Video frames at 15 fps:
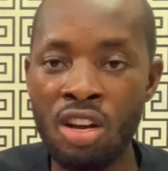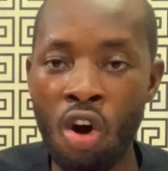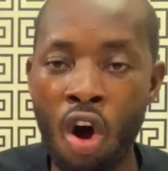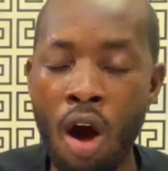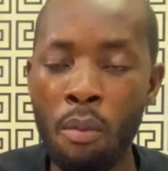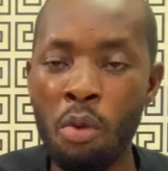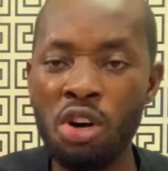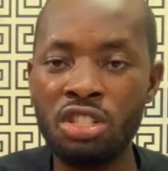
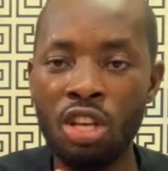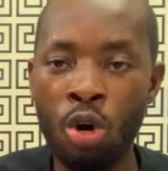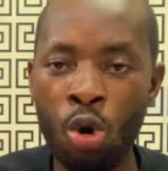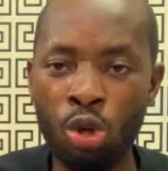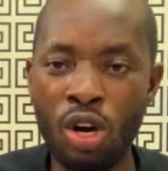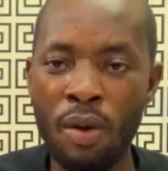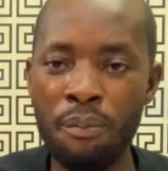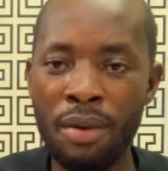almost the
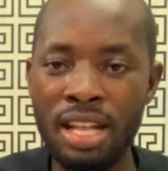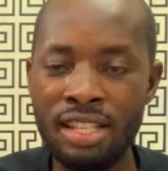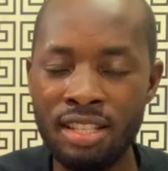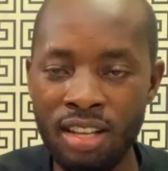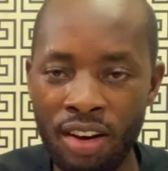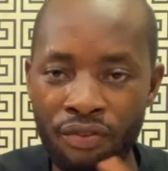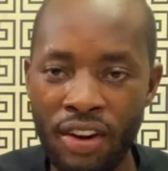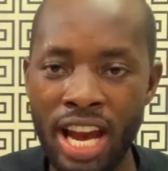whole government's
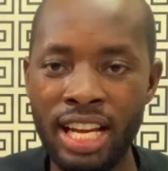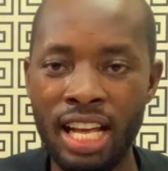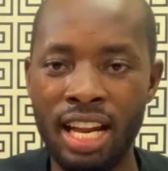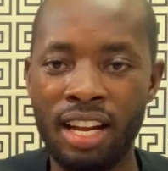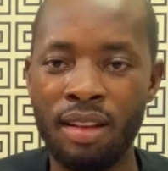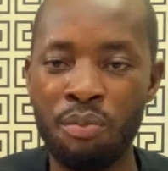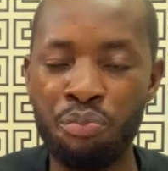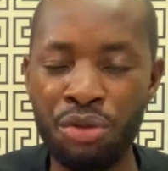
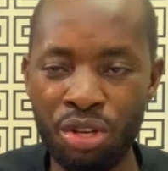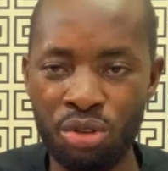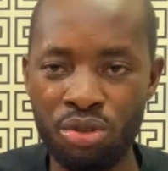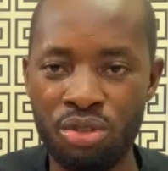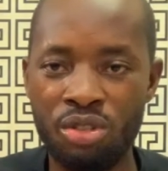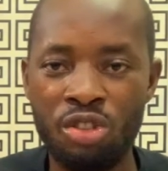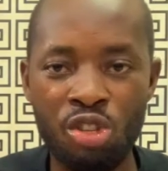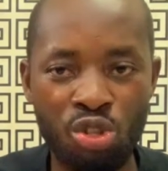refinery built
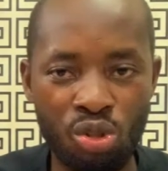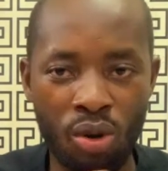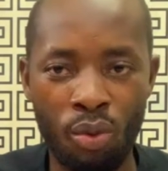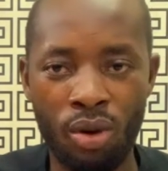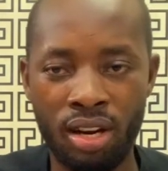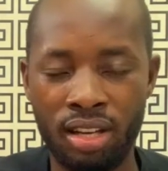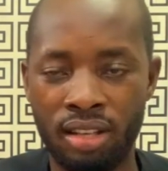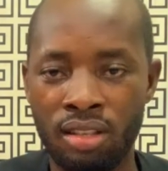is not
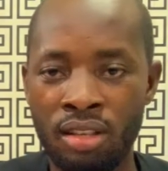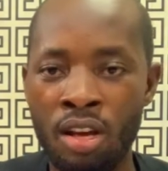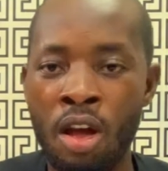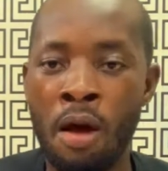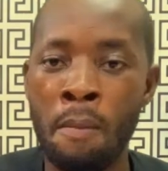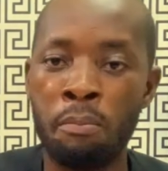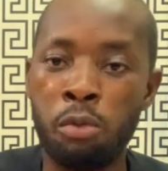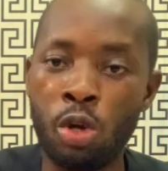working.
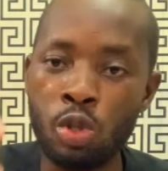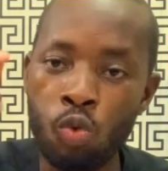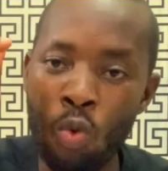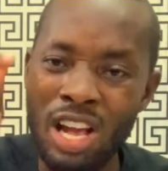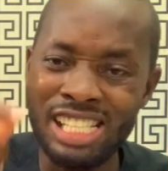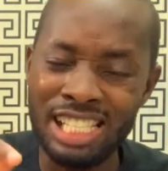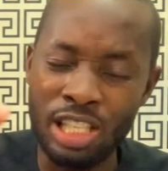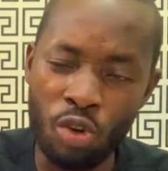But
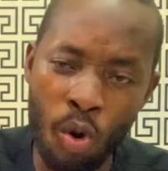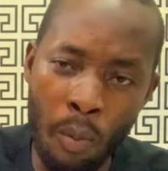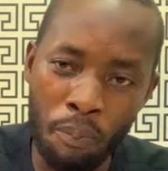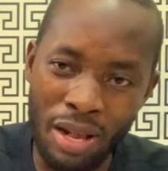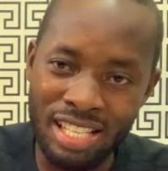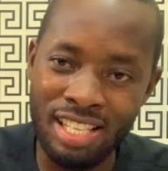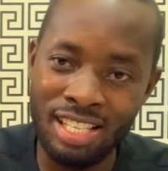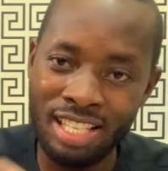one single
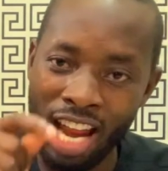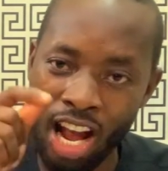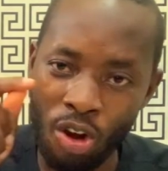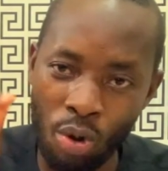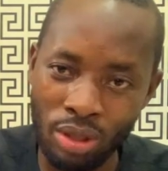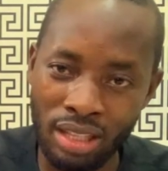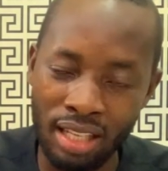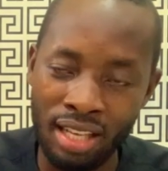person,
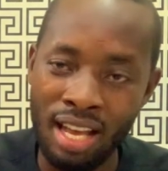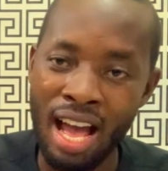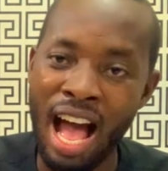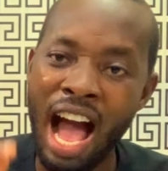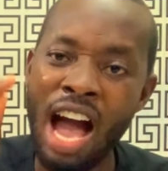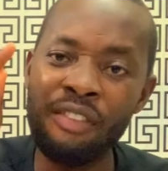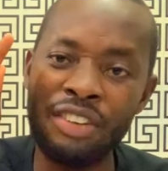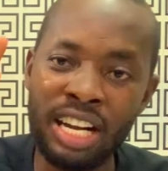Dangote,
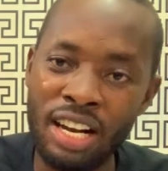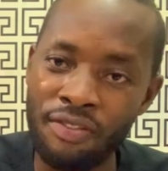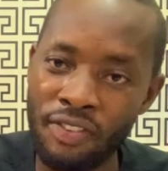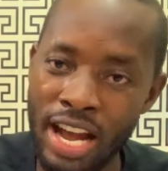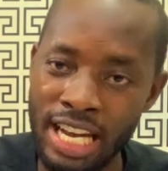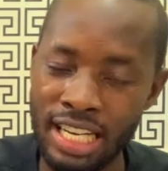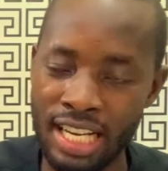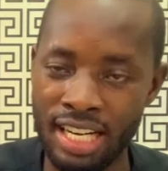have a
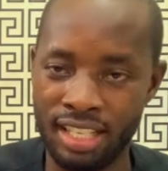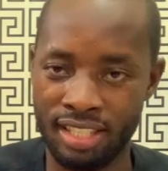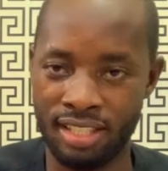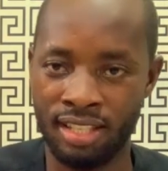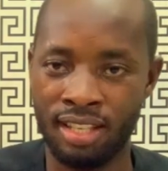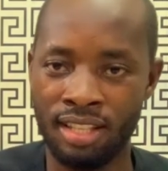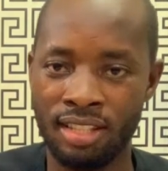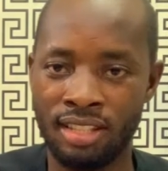refinery
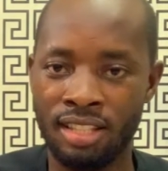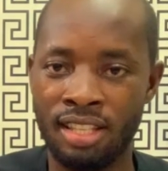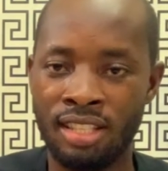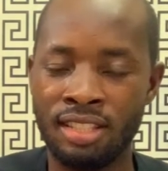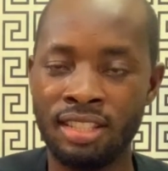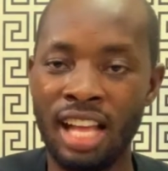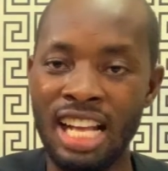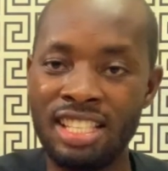
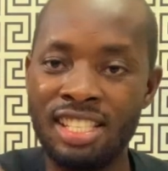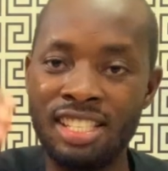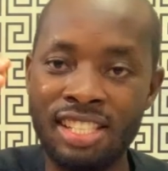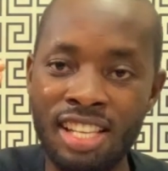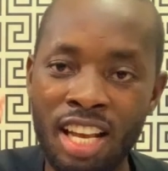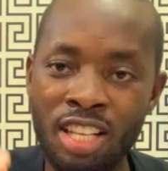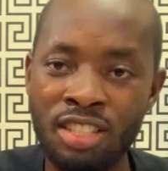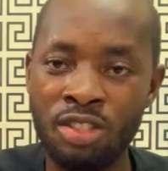that is
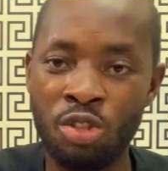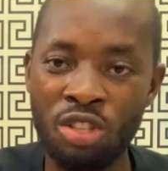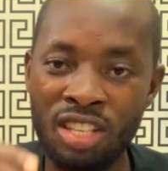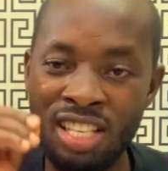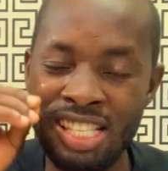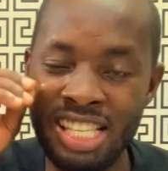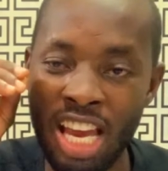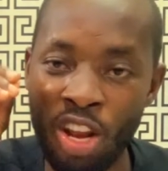said
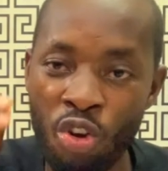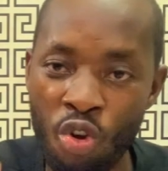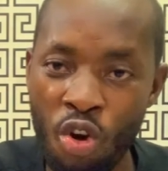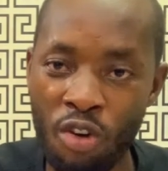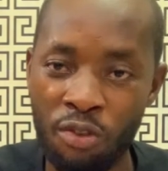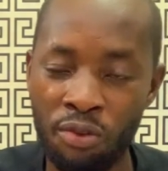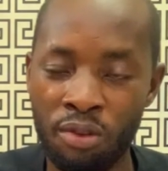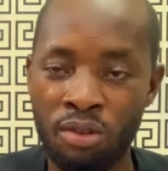is enough